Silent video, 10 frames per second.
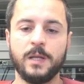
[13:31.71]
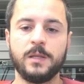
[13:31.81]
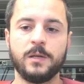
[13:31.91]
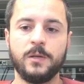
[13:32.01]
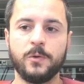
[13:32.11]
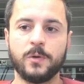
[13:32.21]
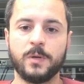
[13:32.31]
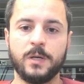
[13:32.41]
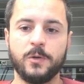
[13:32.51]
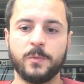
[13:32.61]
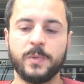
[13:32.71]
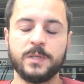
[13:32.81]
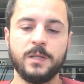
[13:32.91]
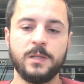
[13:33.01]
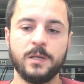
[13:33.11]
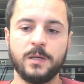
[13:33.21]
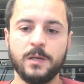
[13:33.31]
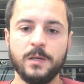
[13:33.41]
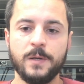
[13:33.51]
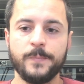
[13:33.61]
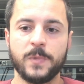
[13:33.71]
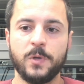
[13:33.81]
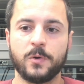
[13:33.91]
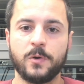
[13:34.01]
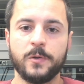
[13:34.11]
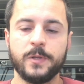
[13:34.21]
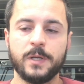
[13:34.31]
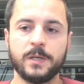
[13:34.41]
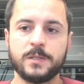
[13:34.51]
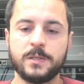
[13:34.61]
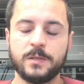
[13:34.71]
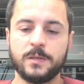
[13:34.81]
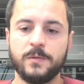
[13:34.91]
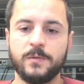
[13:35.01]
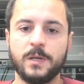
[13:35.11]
data you're presenting, your contacts.